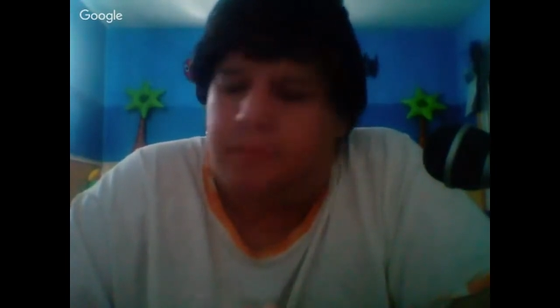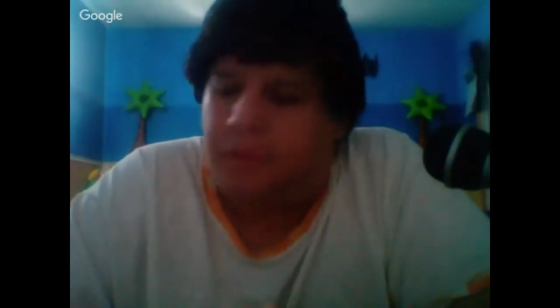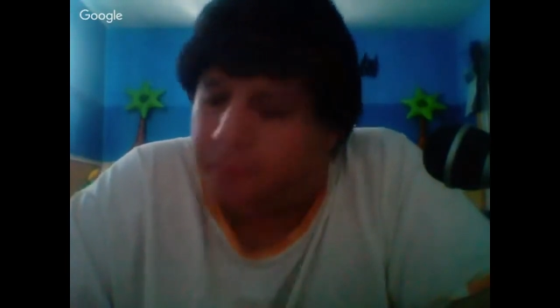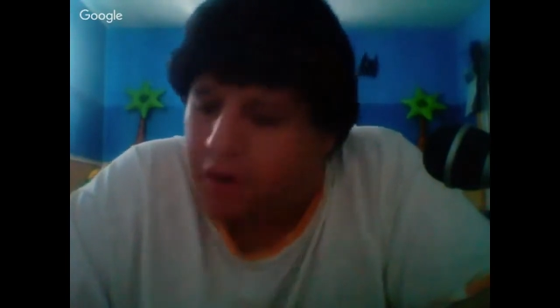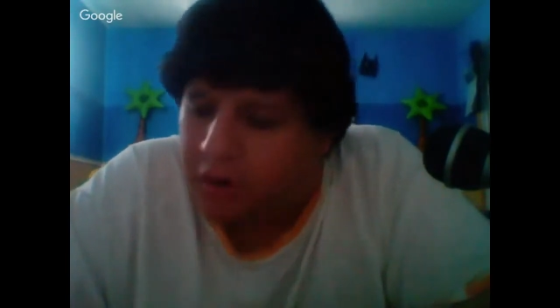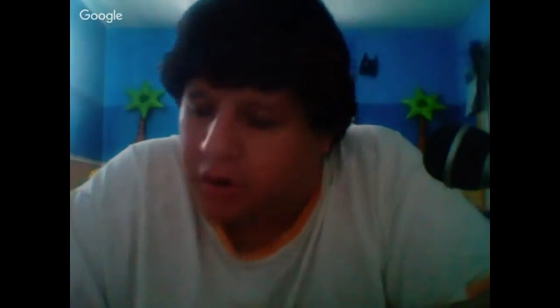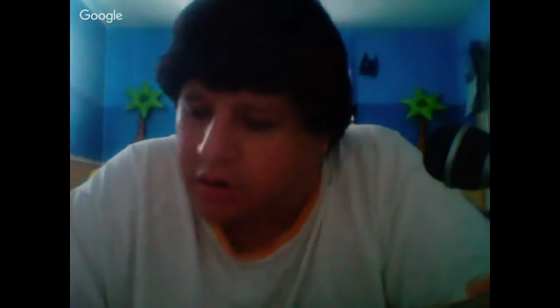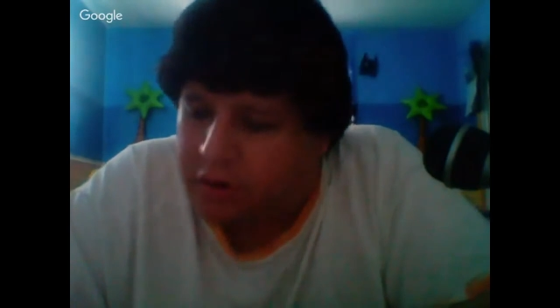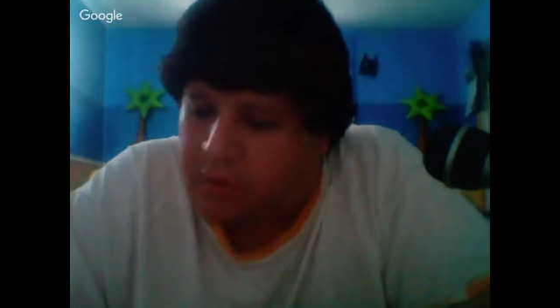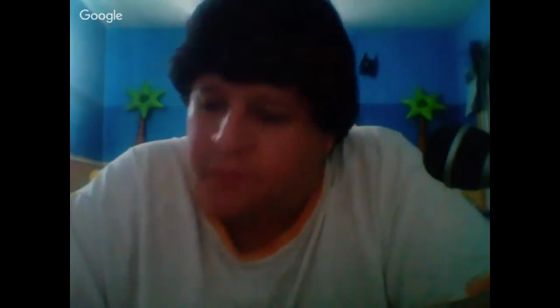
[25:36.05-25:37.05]

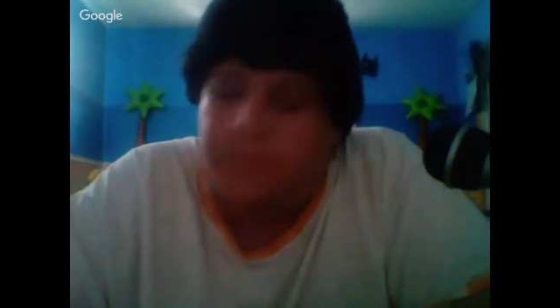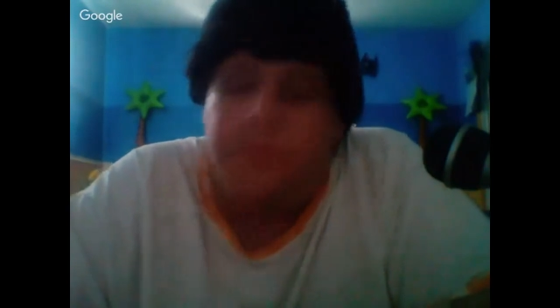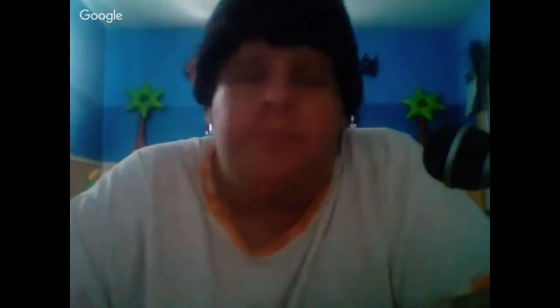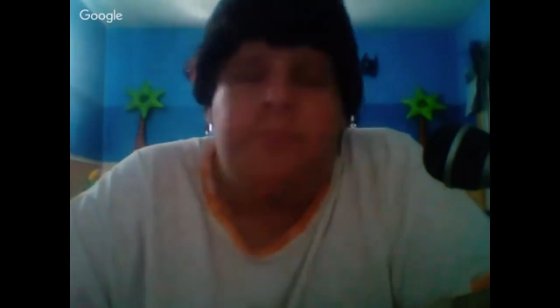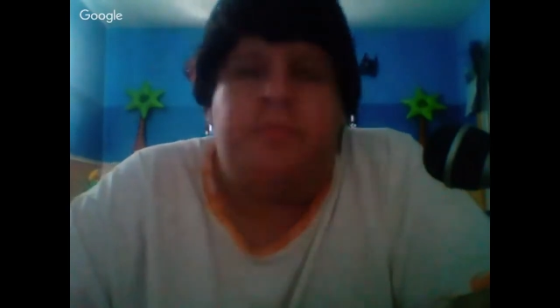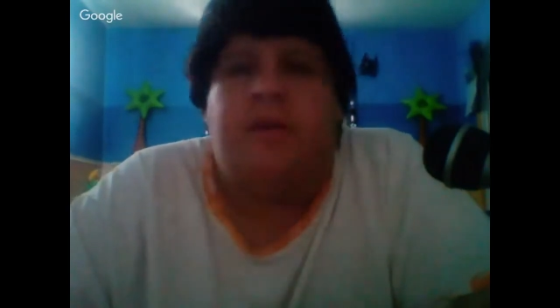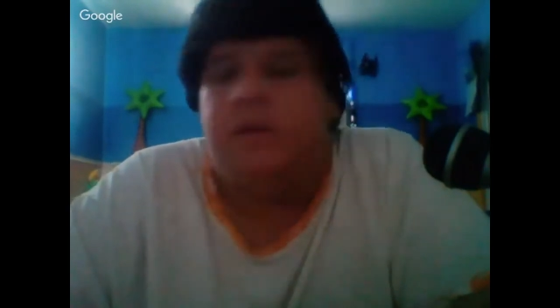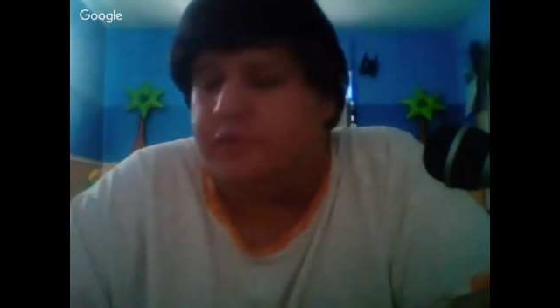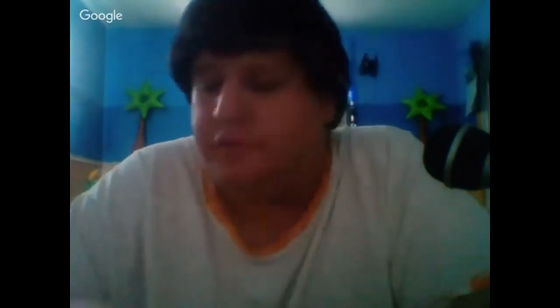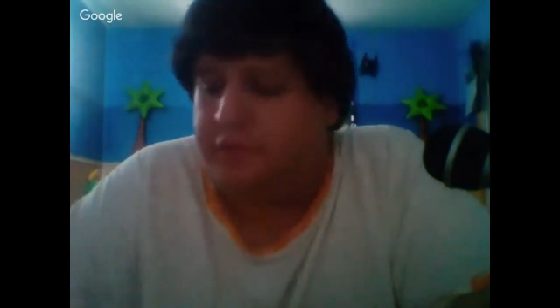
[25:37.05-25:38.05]
America,
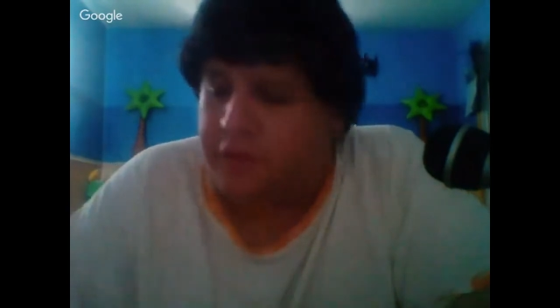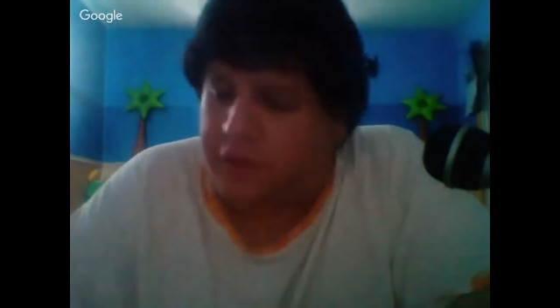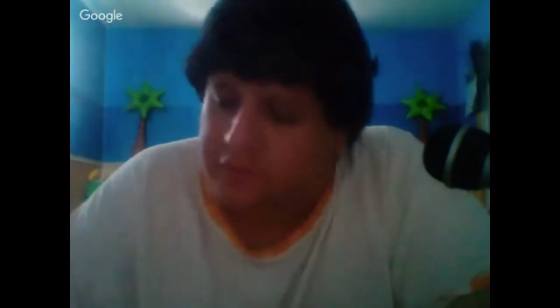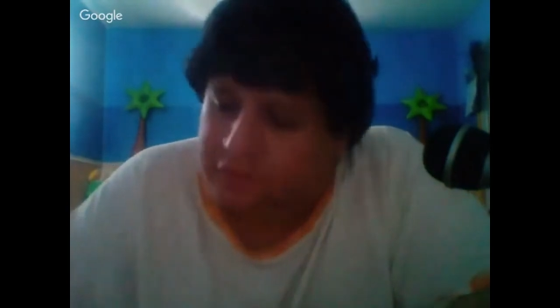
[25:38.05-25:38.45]
because as you